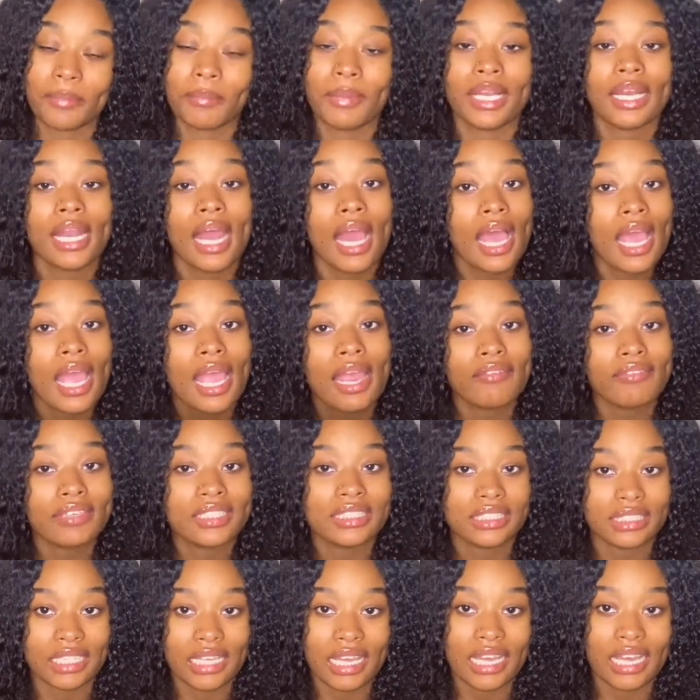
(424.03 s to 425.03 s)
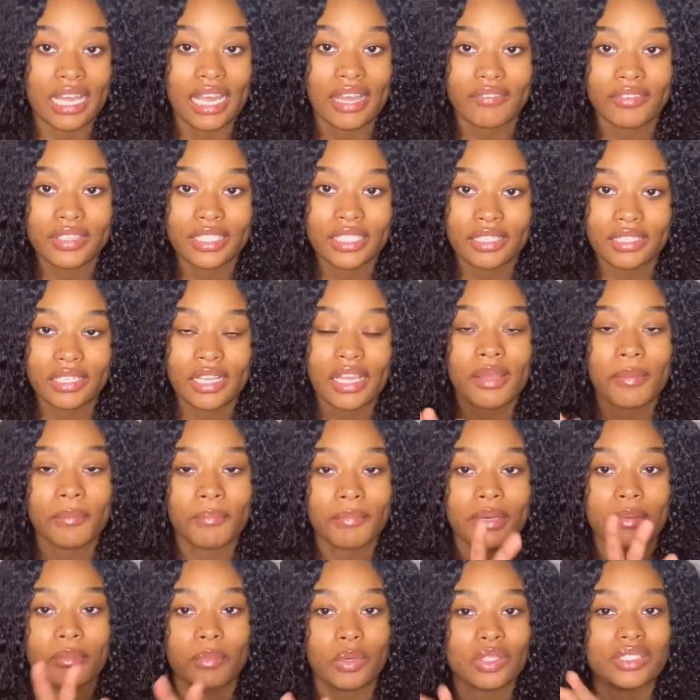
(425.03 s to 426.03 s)
My, not every day, every
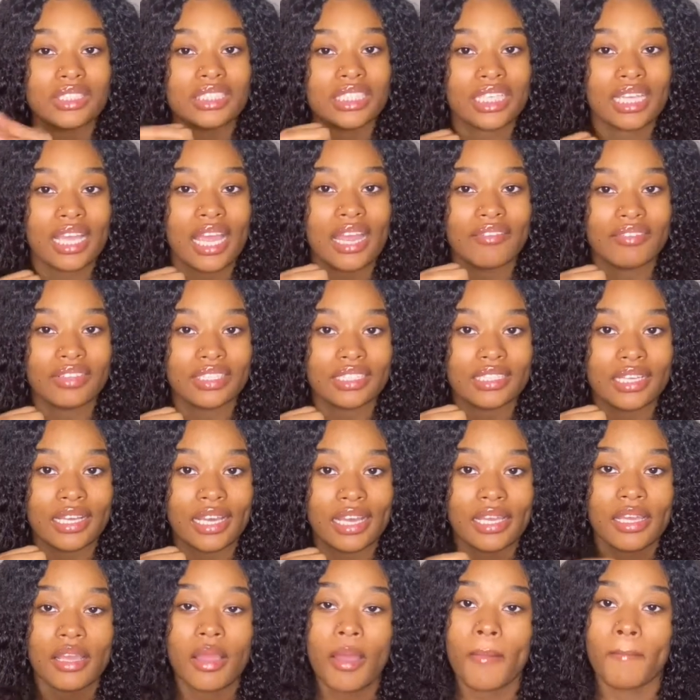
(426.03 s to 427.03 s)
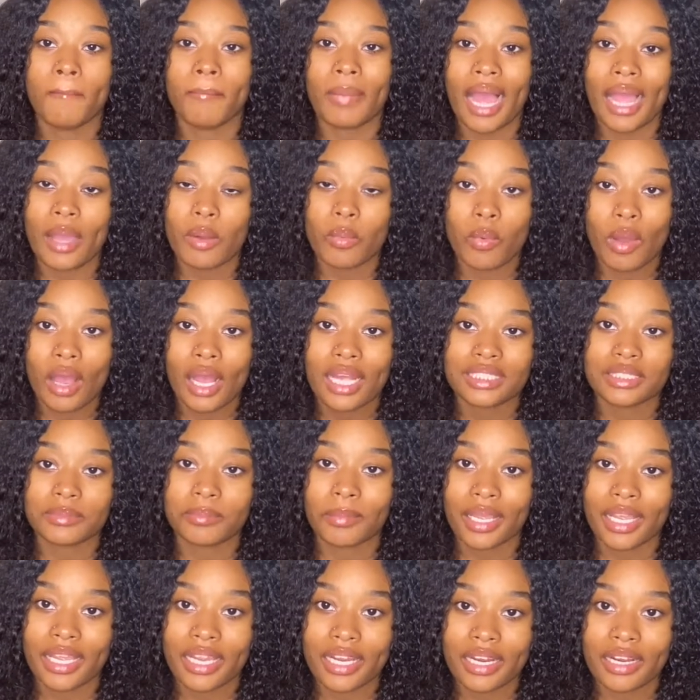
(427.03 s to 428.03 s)
but mostly every day. But I wash
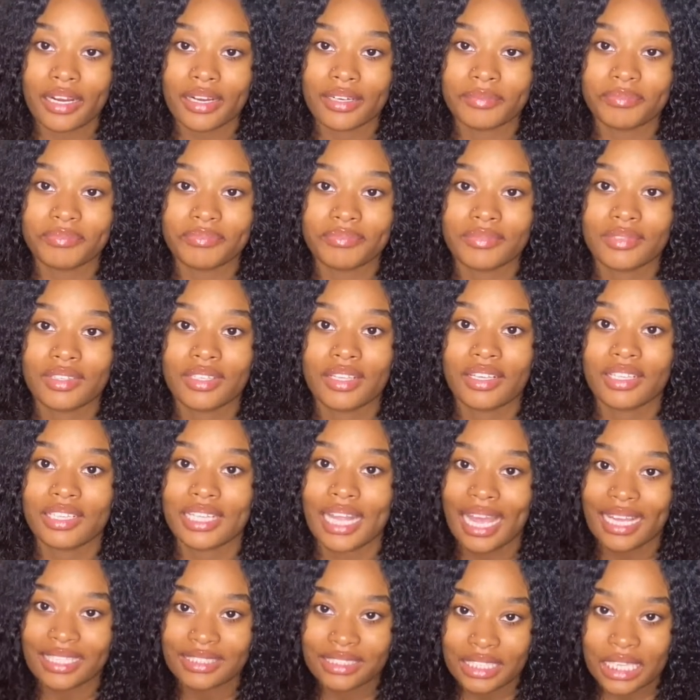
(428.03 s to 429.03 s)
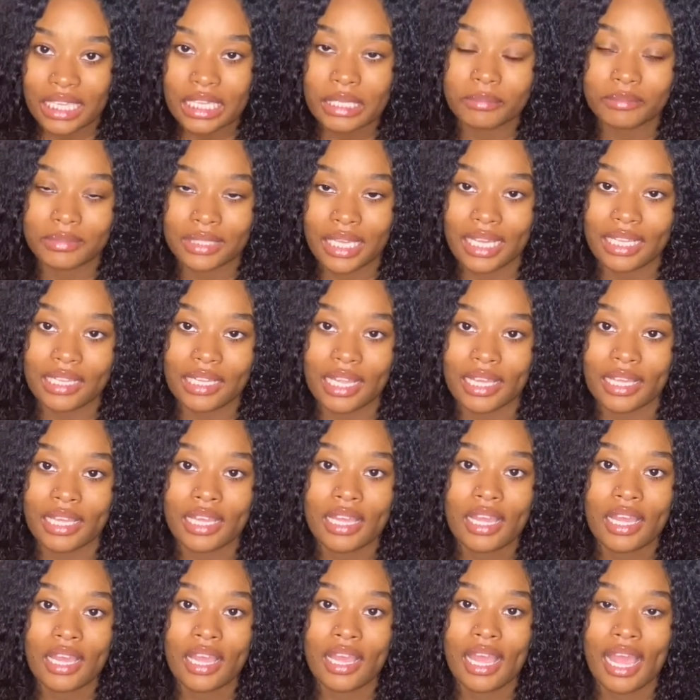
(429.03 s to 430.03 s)
my hair that same day. Like
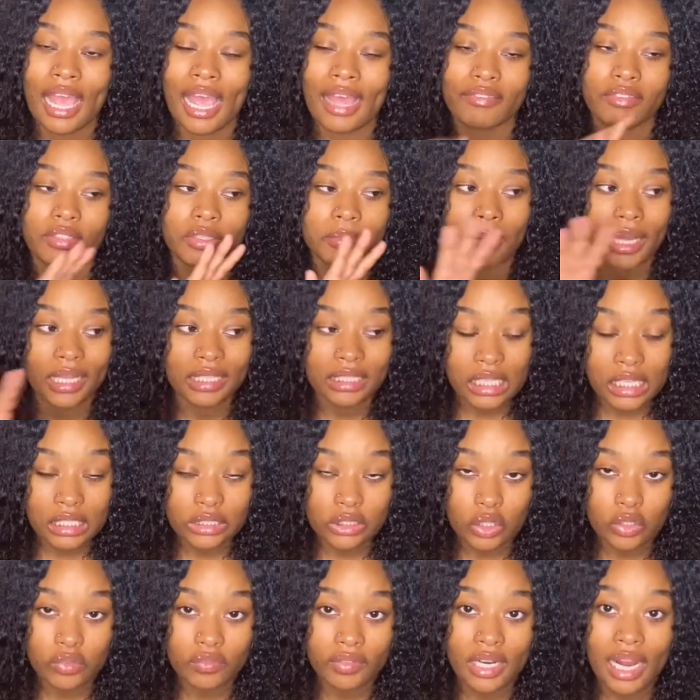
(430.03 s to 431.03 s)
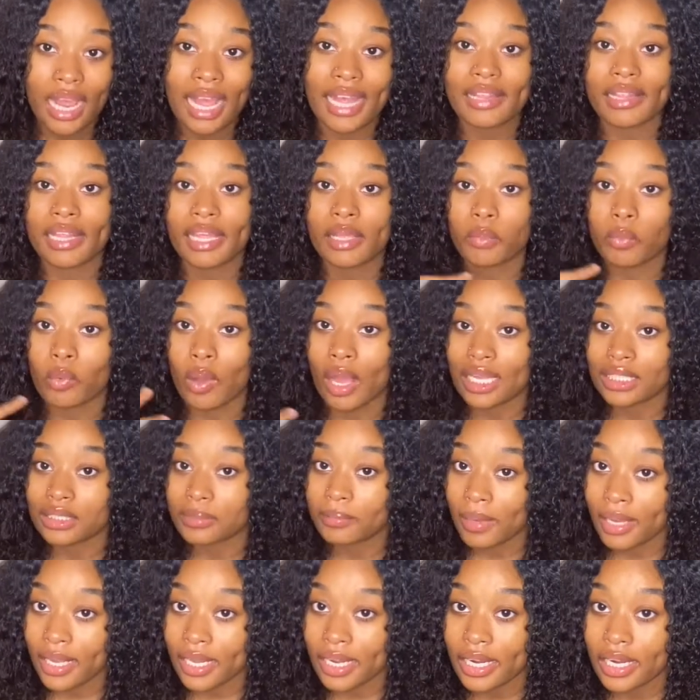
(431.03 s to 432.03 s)
after my day's over, I then wash
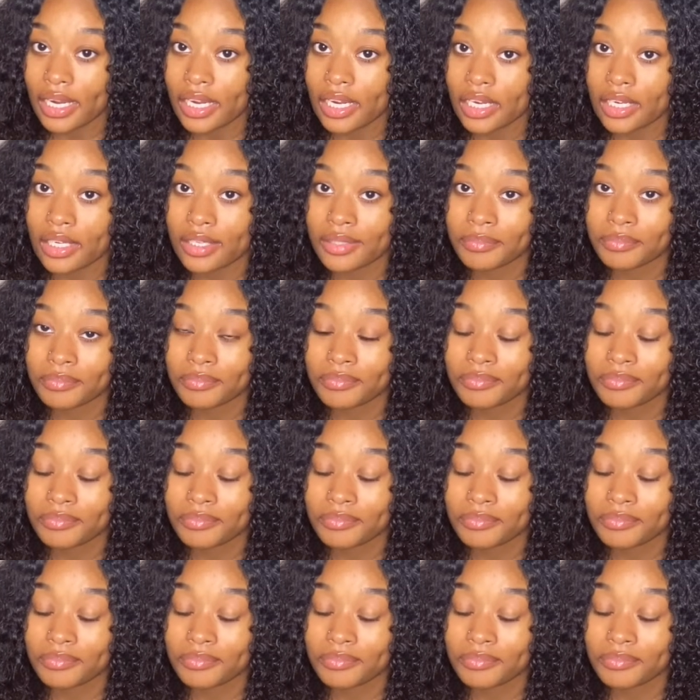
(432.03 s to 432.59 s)
my hair.